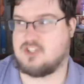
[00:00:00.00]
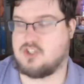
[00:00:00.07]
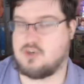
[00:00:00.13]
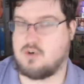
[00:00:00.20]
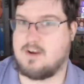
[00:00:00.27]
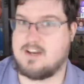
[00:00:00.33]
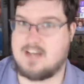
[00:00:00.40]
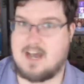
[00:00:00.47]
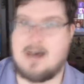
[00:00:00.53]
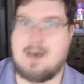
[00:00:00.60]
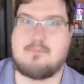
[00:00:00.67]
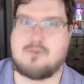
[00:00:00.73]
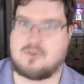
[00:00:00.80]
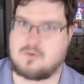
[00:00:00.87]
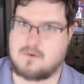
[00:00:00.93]
joined
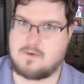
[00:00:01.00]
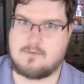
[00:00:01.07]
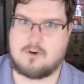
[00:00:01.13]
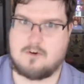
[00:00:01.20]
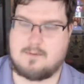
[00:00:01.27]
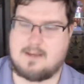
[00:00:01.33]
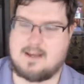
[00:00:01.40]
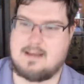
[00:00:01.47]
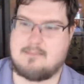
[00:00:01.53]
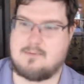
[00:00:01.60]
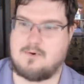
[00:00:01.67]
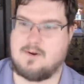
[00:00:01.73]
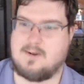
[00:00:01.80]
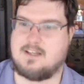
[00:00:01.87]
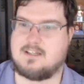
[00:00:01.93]
up with Grimgor by that
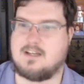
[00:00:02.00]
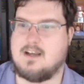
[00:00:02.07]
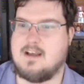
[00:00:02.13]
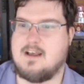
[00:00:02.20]
point,